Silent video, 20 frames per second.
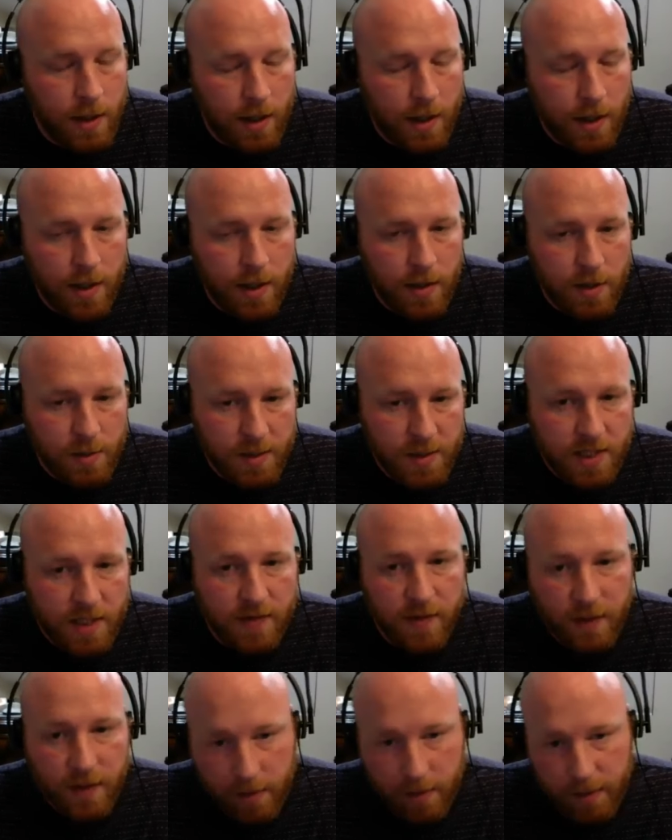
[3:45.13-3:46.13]

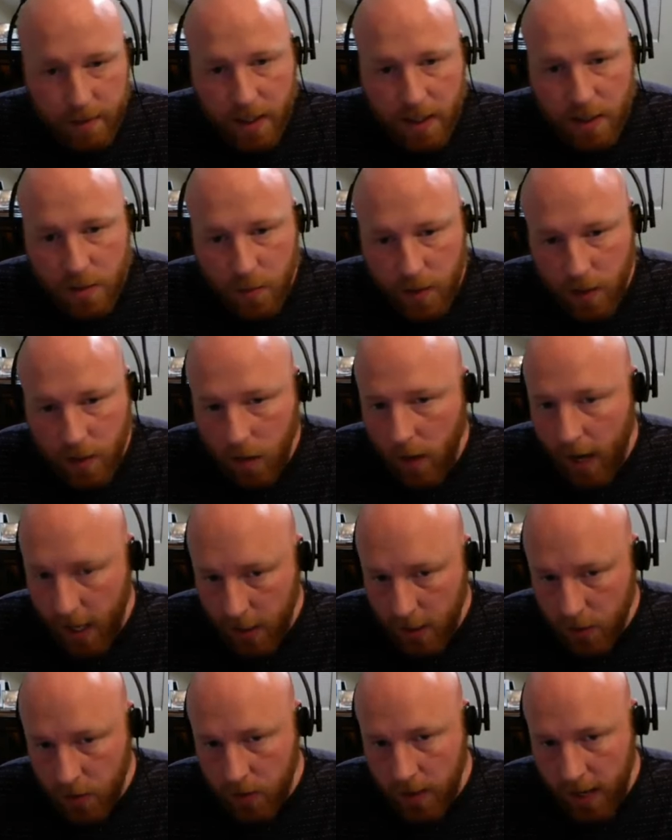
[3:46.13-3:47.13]
specifically because we don't
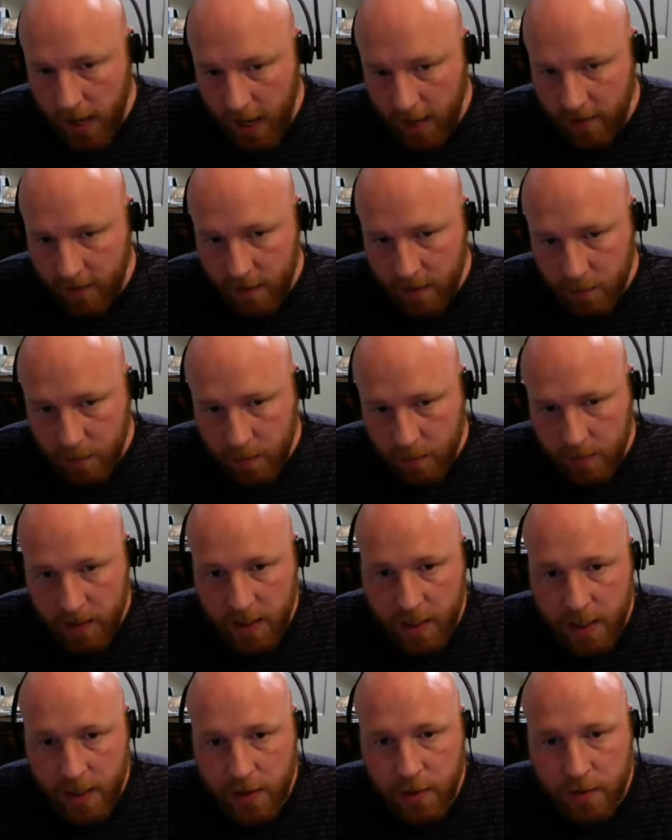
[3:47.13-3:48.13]
actually have an
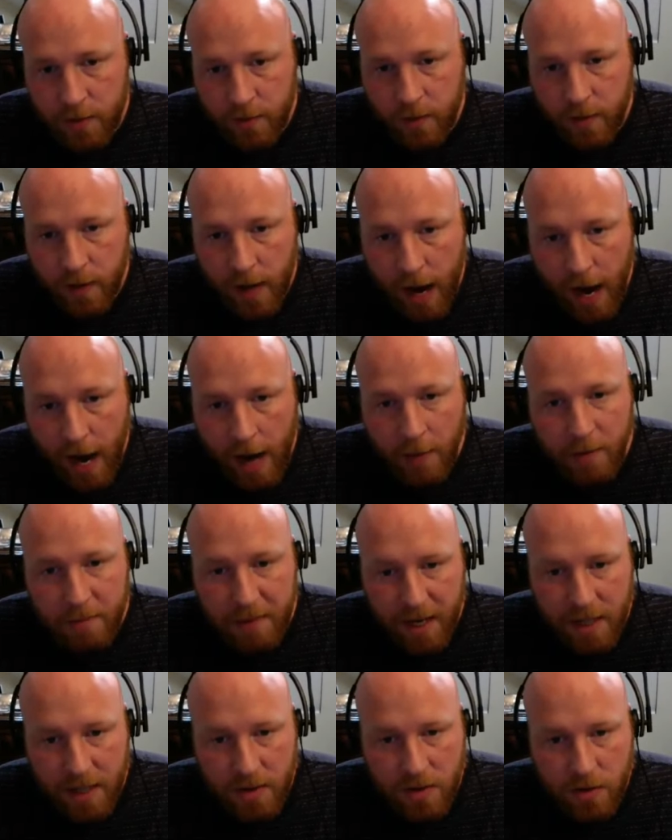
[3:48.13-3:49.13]
implementation for an
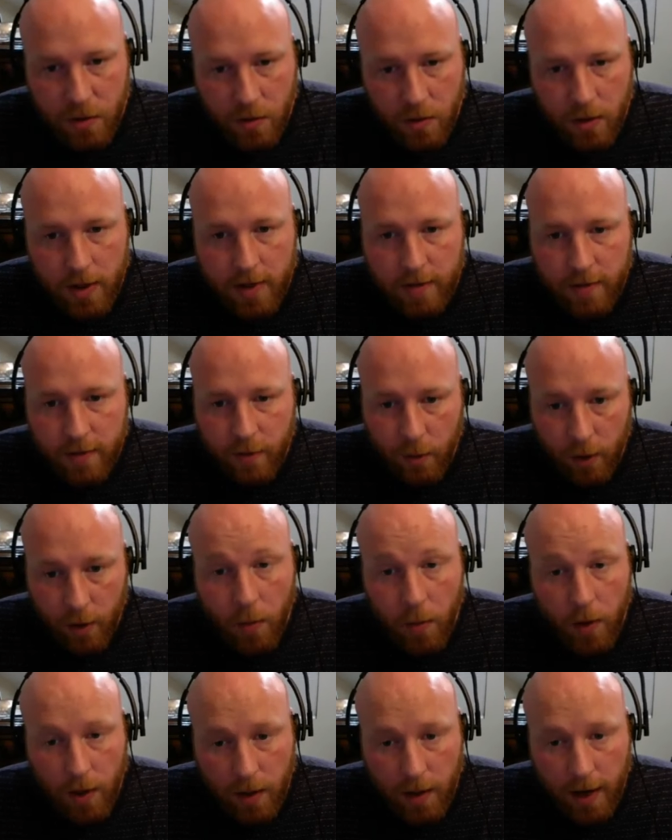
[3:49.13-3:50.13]
iRepository for a
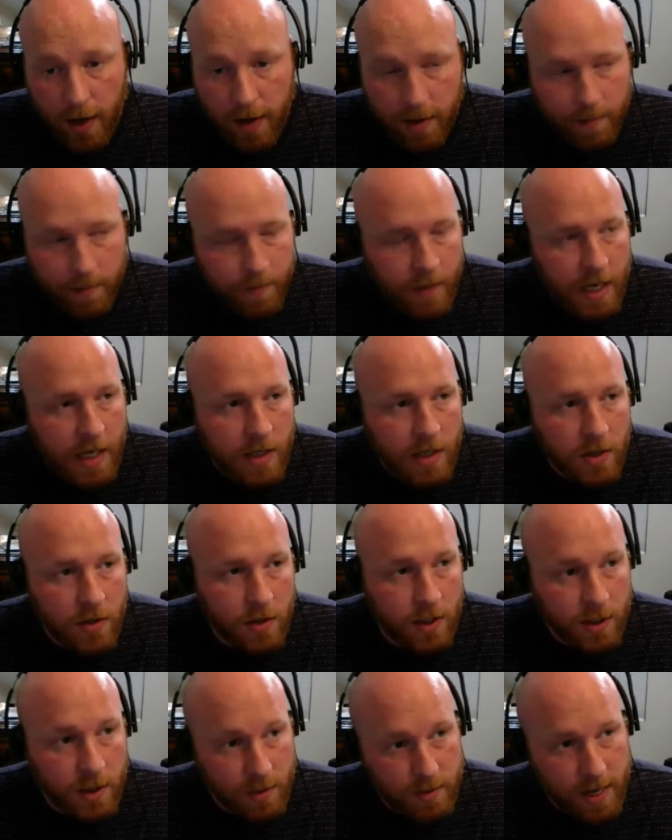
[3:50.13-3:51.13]
work item. So
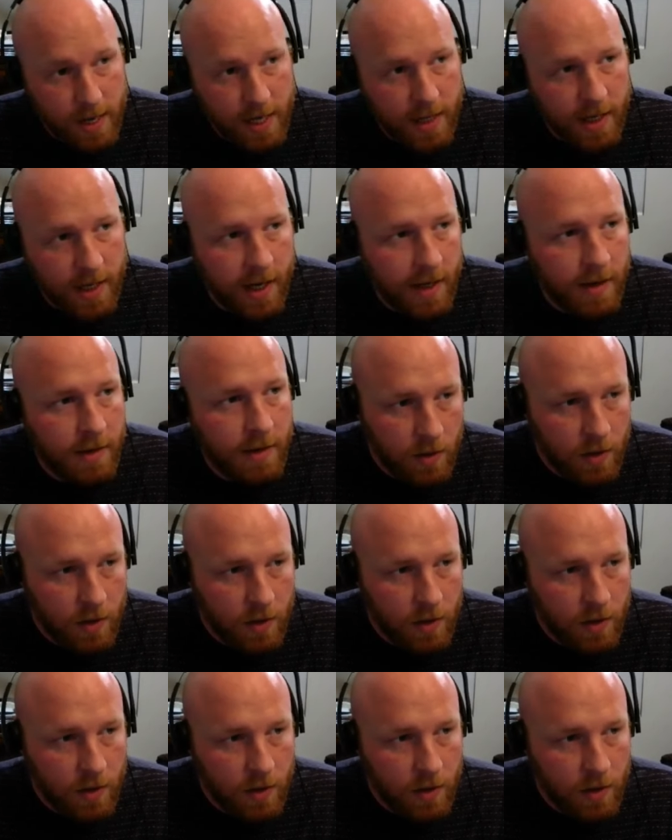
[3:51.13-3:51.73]
let's make that.